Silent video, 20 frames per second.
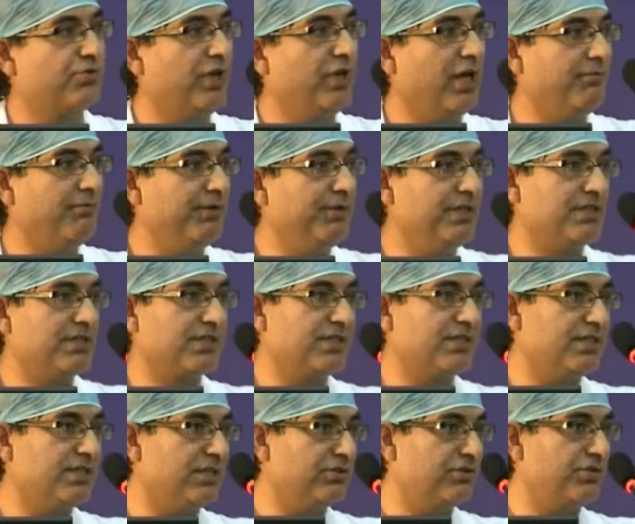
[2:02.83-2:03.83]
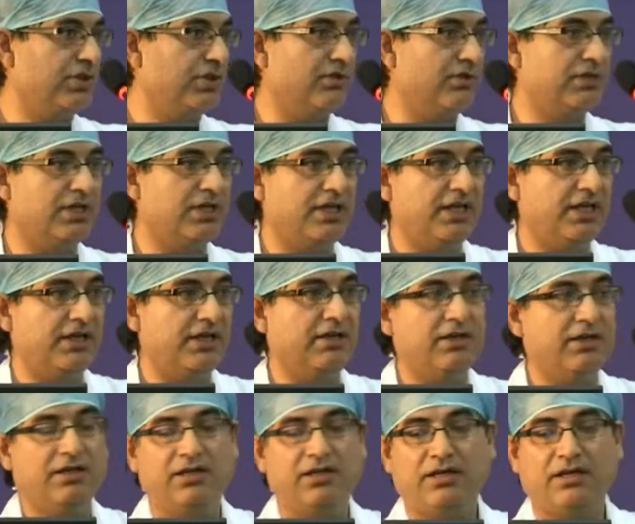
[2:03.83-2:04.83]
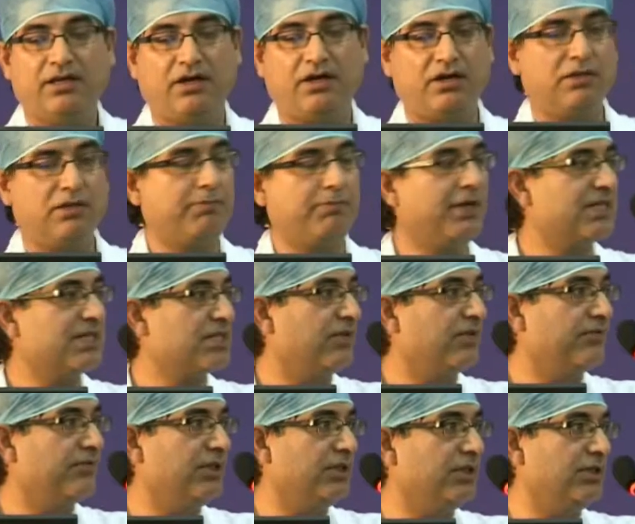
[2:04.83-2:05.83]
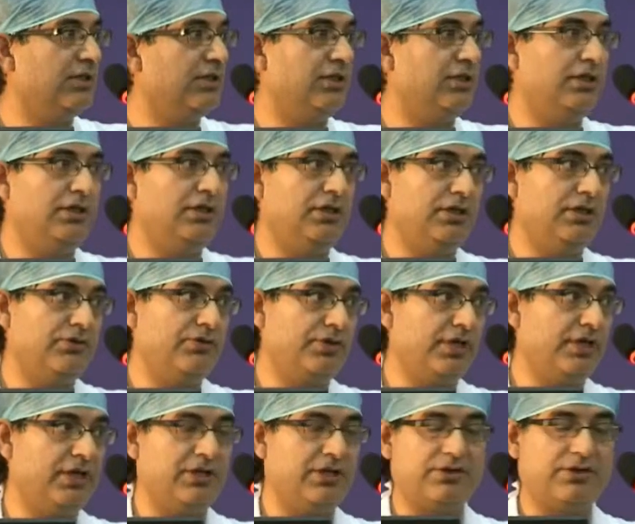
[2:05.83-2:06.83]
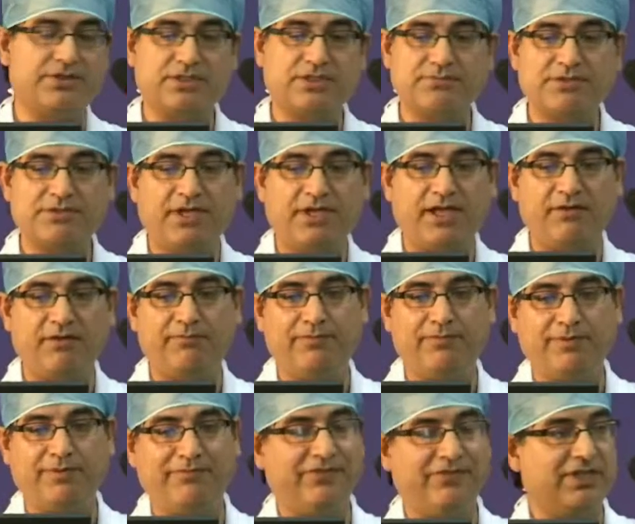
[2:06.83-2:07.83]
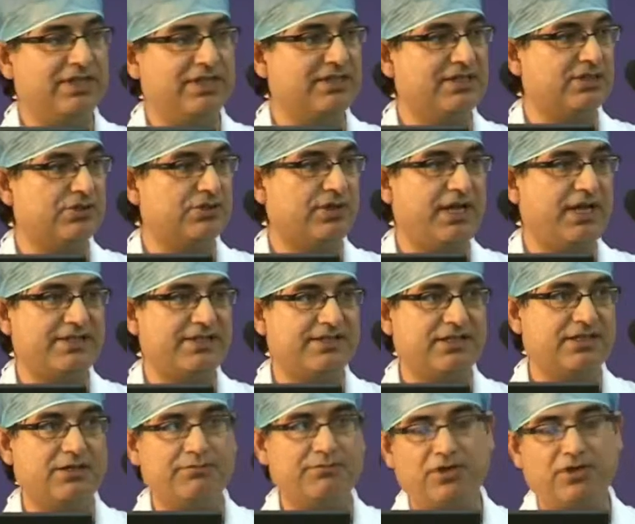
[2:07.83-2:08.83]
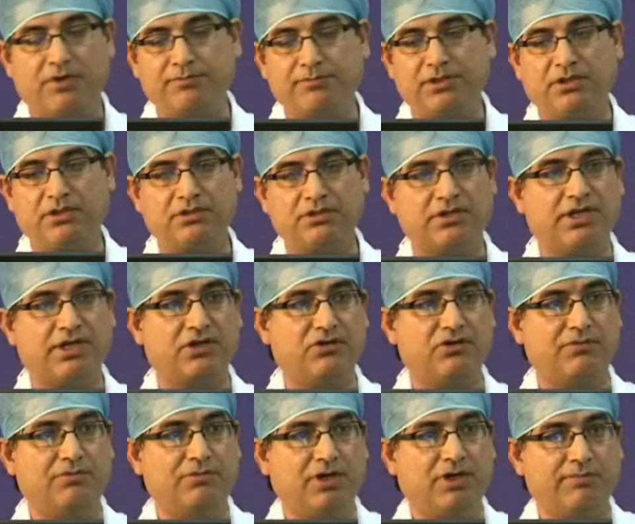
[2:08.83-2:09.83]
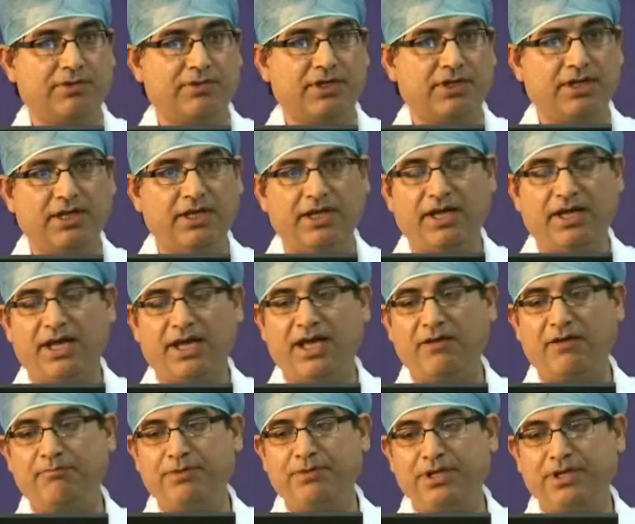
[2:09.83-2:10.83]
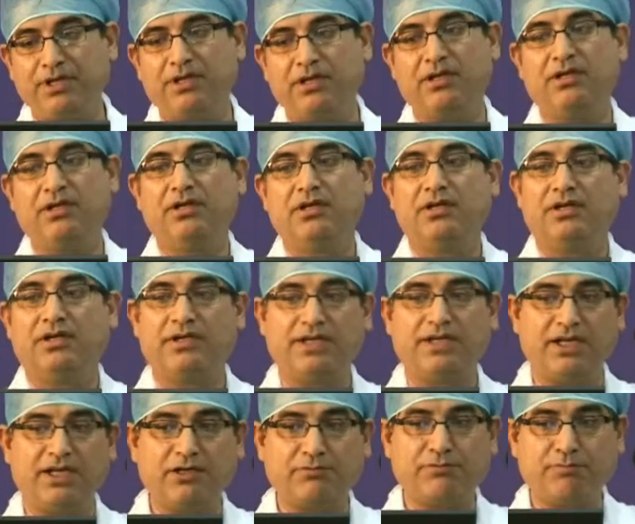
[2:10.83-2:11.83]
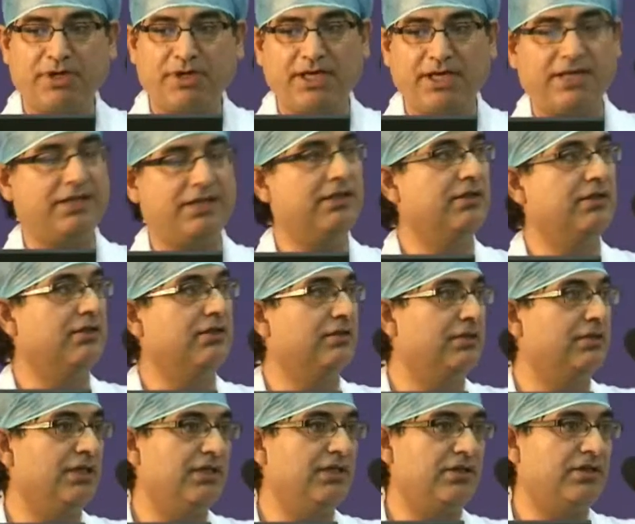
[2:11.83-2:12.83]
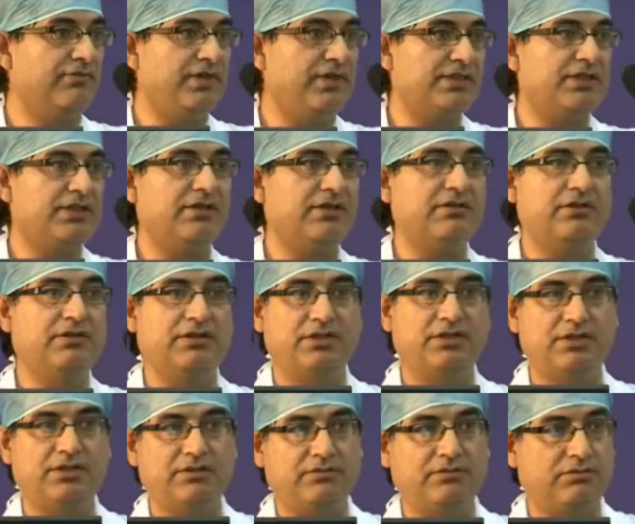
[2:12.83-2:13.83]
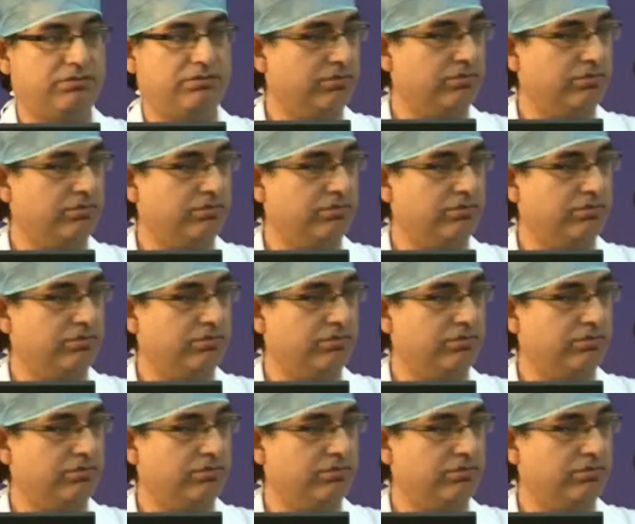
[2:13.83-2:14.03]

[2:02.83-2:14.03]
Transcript: we have been discussing throughout the day, all parts of the aortic aneurysms have, whether it is thoracic, abdominal, or thoracoabdominal, have been dealt by the interventional